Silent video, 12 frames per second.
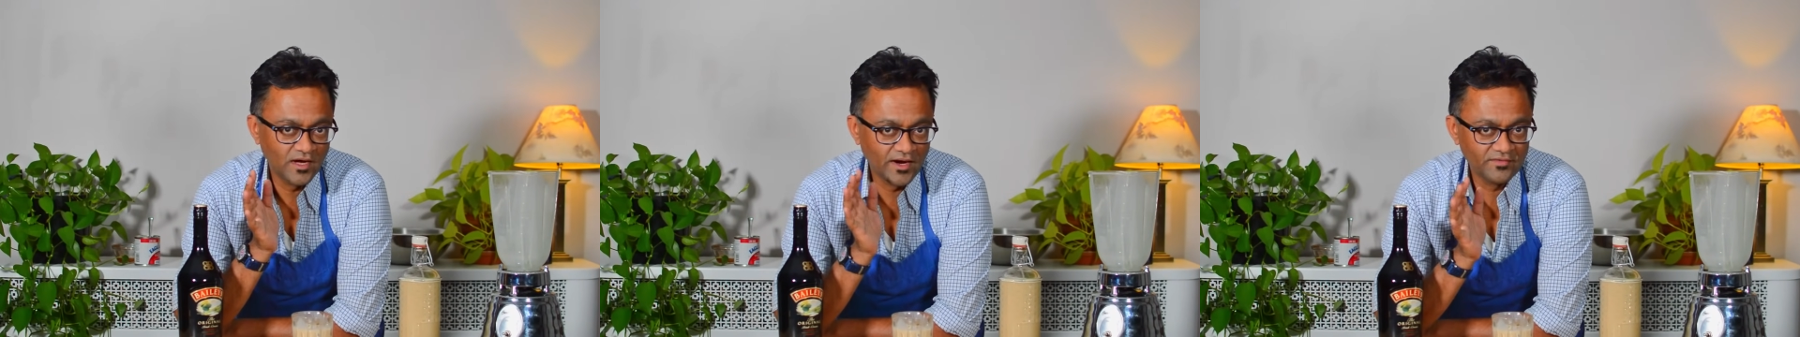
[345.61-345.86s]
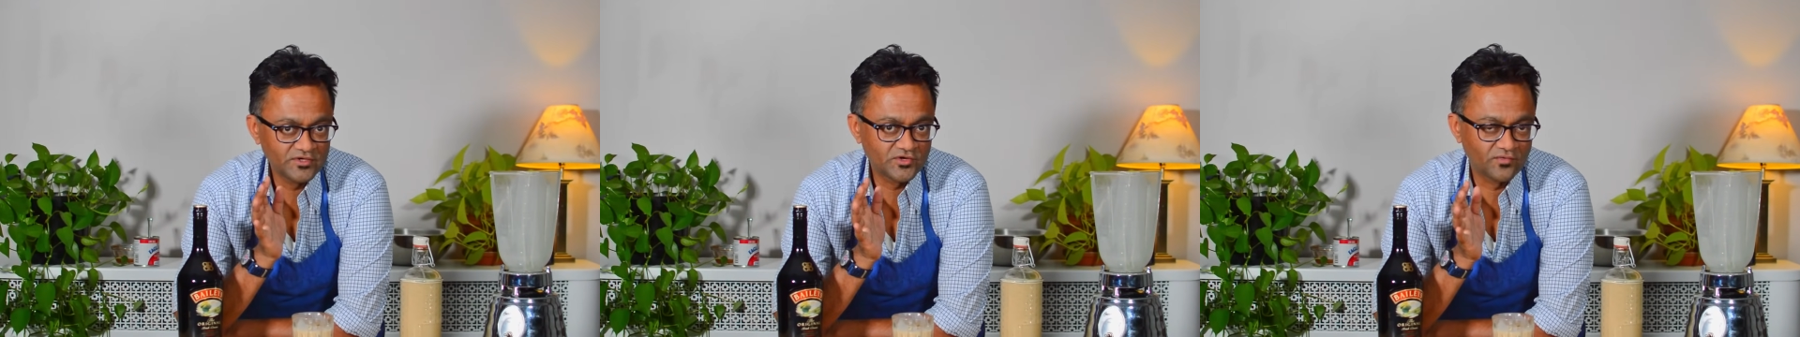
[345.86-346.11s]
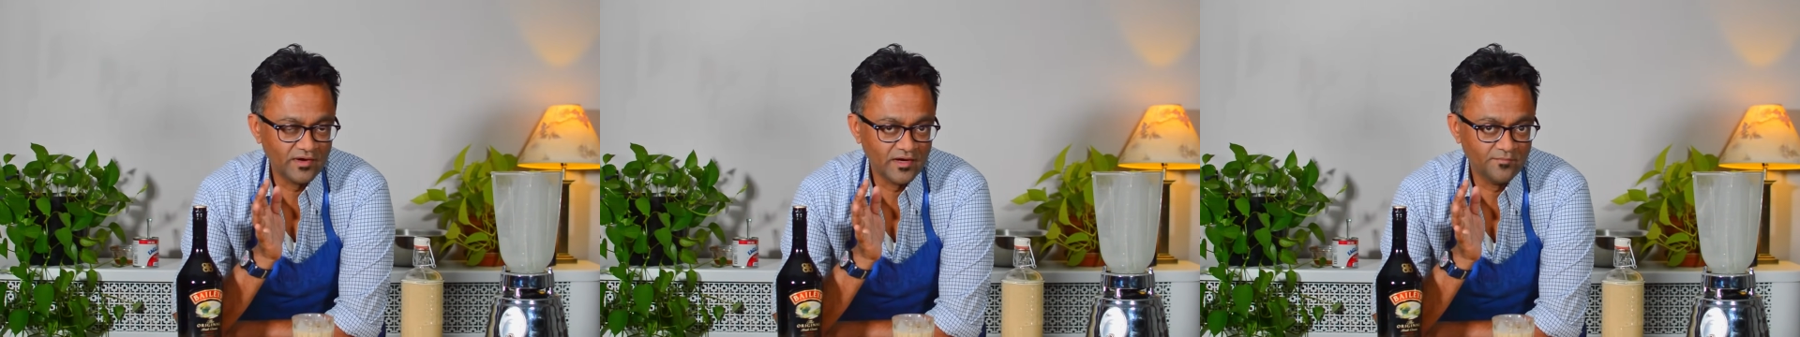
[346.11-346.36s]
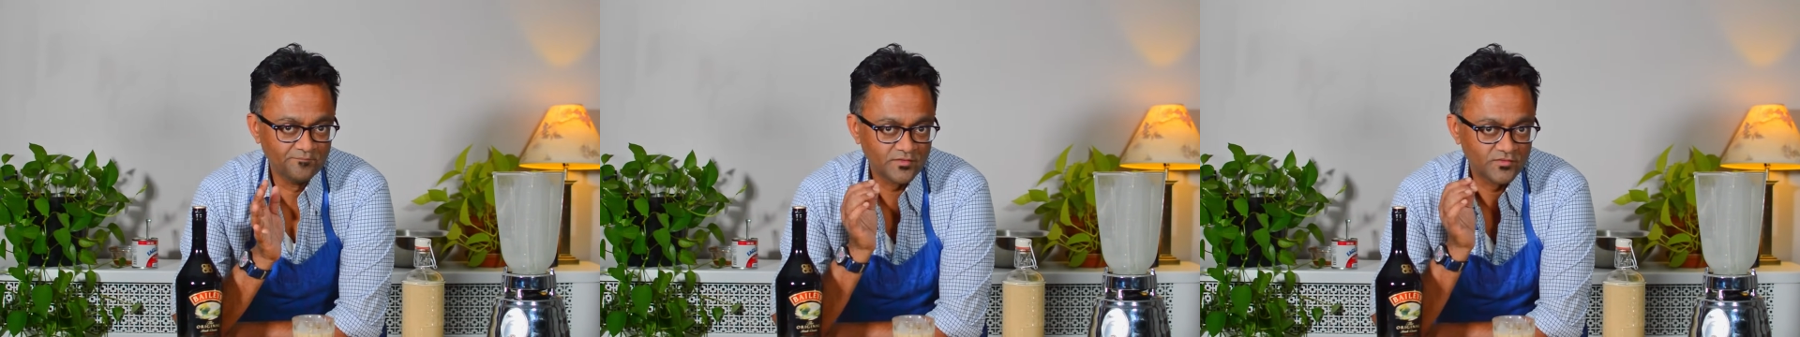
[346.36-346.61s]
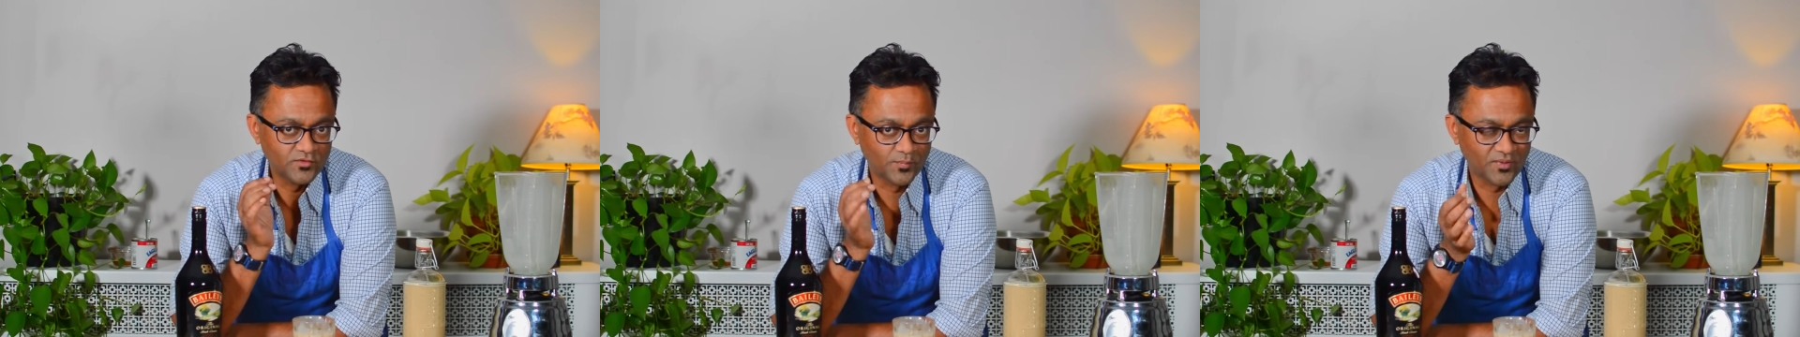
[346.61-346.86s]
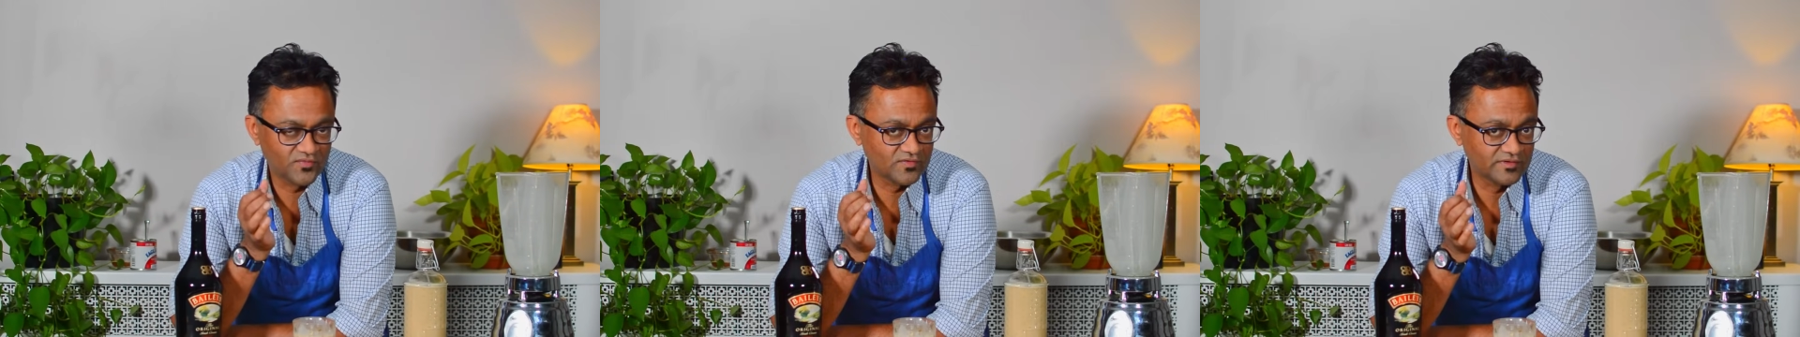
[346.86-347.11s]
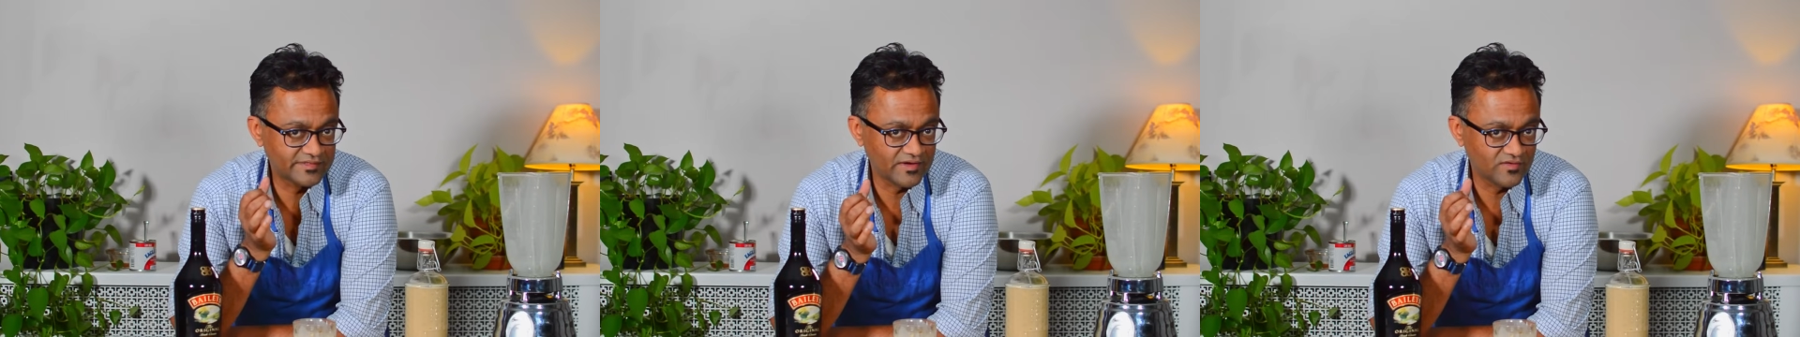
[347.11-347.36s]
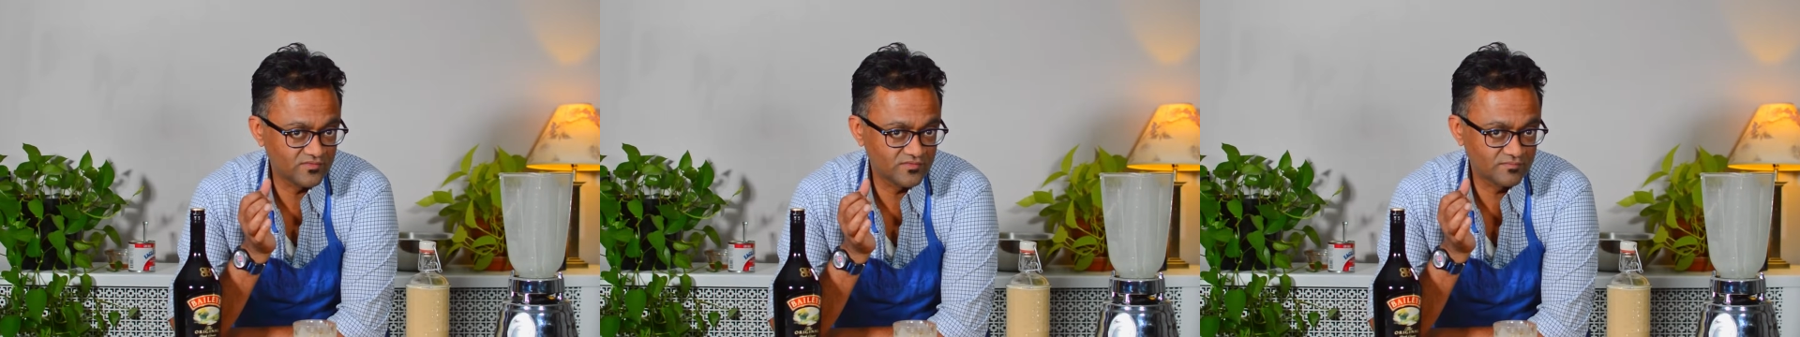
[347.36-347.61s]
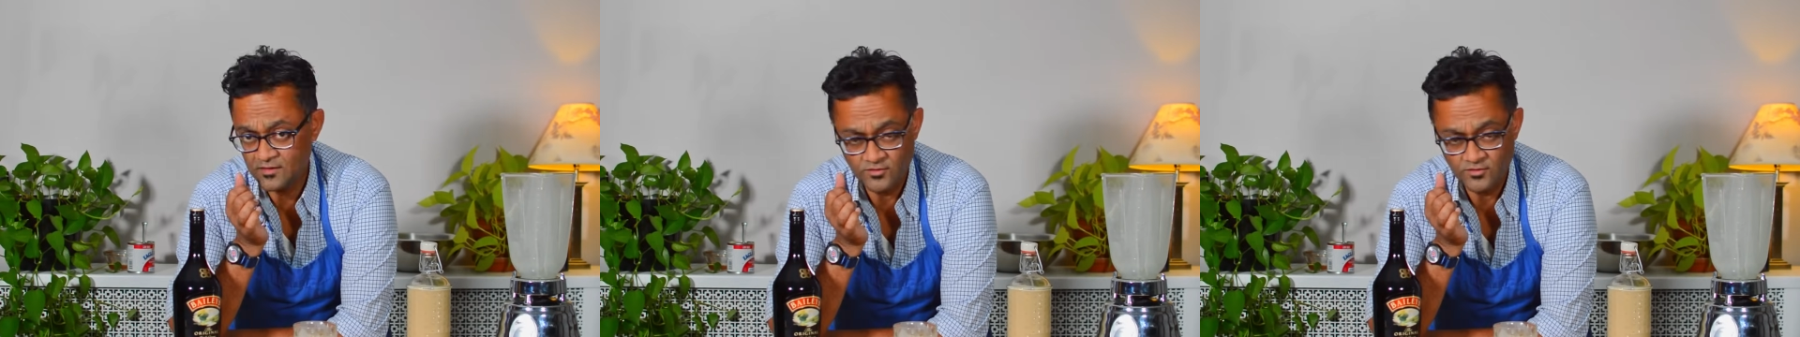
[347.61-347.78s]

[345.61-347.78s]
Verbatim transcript: Irish cream to your personal taste.